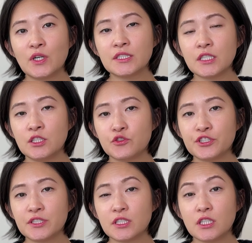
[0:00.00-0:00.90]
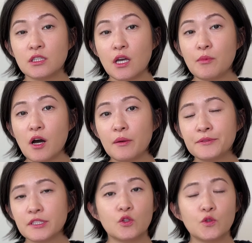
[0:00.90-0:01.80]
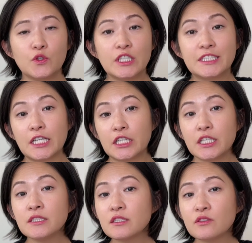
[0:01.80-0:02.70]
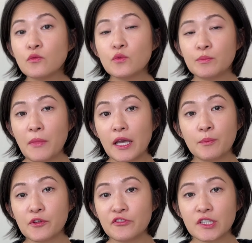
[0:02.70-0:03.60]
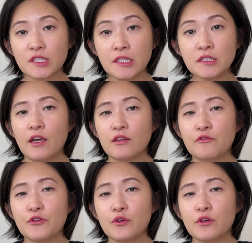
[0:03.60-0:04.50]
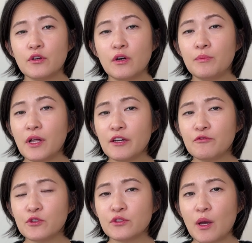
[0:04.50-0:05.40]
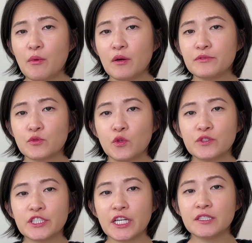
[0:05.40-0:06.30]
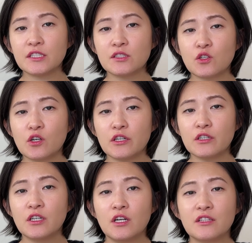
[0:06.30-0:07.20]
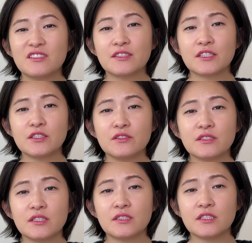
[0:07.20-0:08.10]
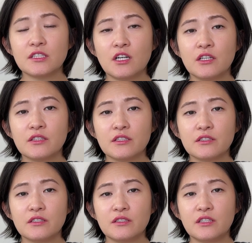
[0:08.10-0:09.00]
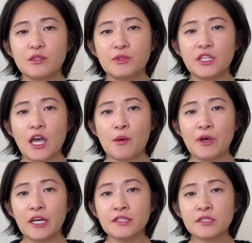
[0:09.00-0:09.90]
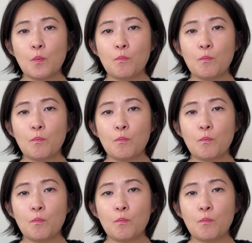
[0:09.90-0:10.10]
Hwa is interested in DevOps, including Jenkins would make perfect sense. And if you're applying for a DevOps role, chances are the skills listed under the DBMS